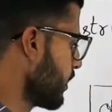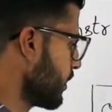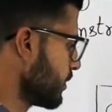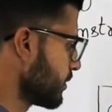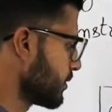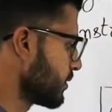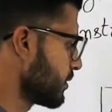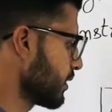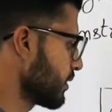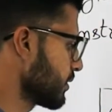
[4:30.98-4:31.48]

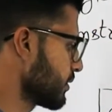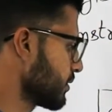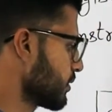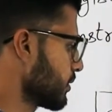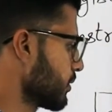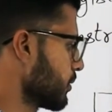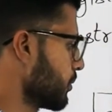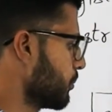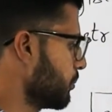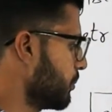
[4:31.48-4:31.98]

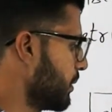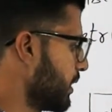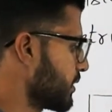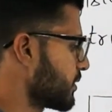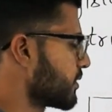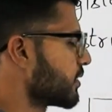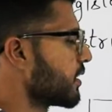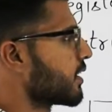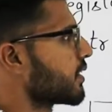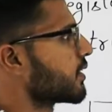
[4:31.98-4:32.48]
6
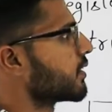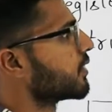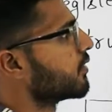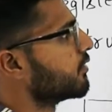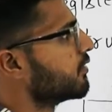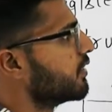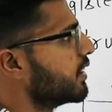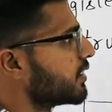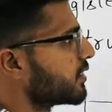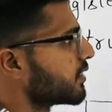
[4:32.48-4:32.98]
bits are
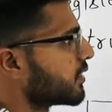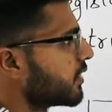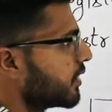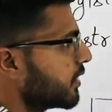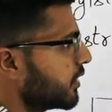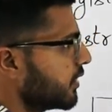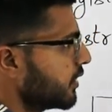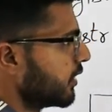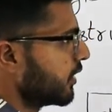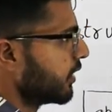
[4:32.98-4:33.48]

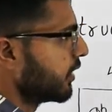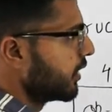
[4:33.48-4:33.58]
wasted.